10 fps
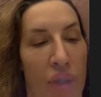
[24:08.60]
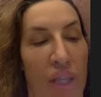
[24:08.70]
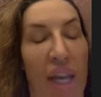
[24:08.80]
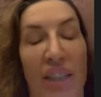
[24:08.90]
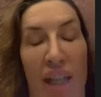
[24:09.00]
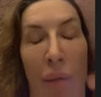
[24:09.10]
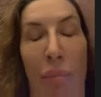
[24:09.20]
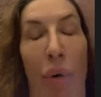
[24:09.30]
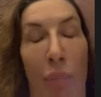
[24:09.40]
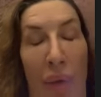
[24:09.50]
get to that
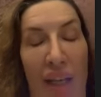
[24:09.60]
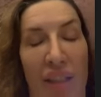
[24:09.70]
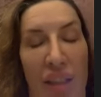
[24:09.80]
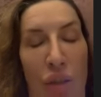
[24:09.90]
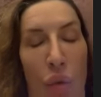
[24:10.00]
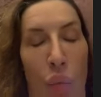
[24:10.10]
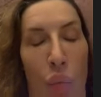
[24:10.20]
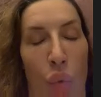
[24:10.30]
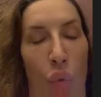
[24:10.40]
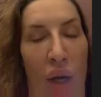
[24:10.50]
place in your
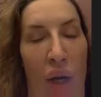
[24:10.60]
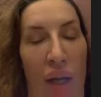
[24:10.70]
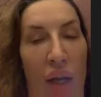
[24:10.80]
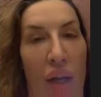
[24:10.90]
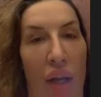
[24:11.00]
walk where